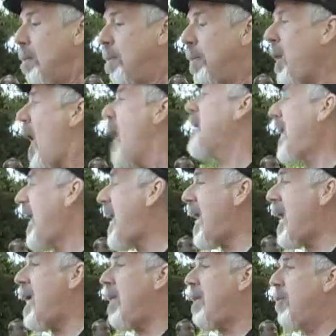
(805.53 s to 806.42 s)

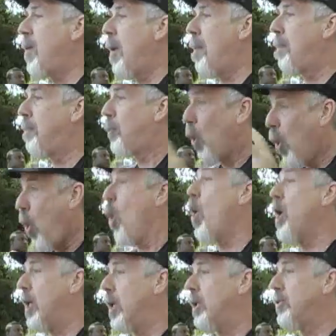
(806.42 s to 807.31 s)
blockade the
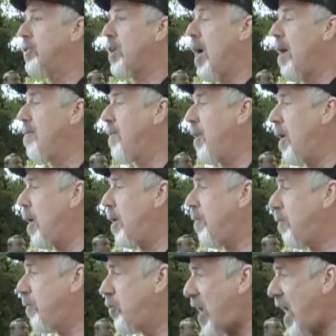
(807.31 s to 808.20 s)
doors of
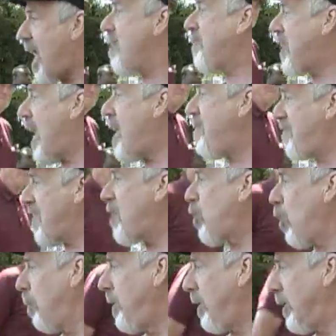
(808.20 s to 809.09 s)
the JFK
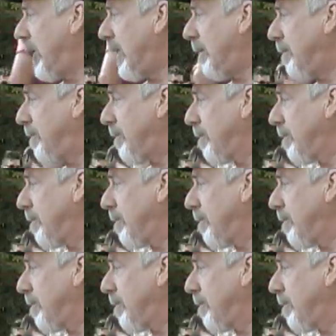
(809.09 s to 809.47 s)
federal building,